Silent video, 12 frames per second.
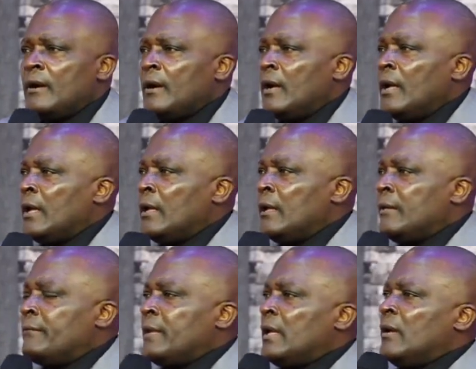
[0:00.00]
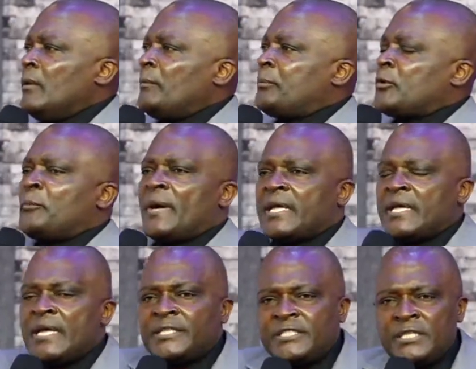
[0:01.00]
uh, uh,
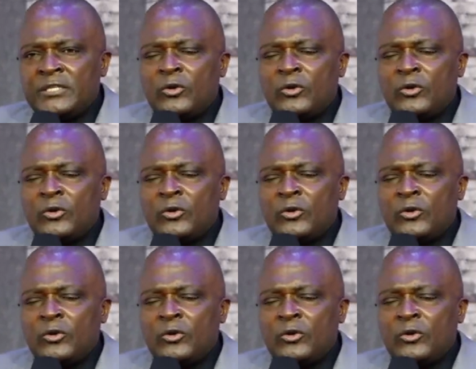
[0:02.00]
propagating